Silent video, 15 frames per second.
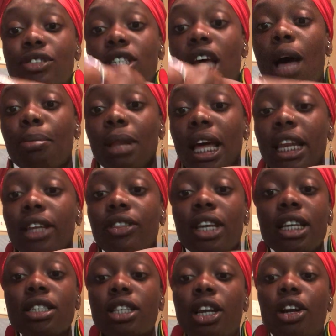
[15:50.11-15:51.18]
Stop letting
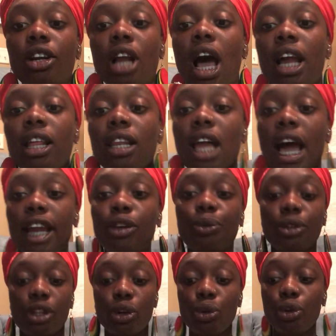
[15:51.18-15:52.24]
things that are not aligned
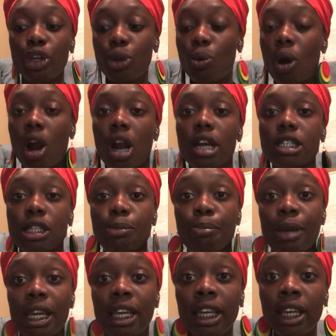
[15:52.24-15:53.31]
with who you are as a
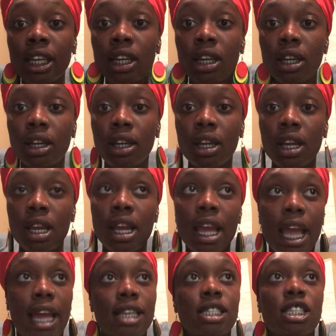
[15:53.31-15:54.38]
being,
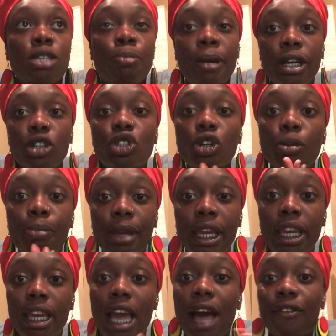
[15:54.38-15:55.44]
as a spiritual
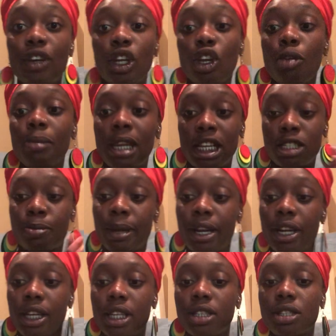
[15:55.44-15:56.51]
being having a human
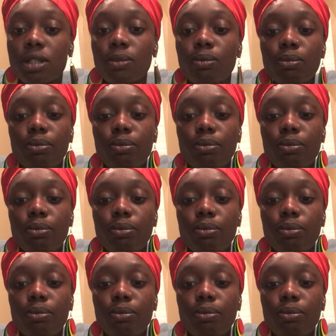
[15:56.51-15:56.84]
experience.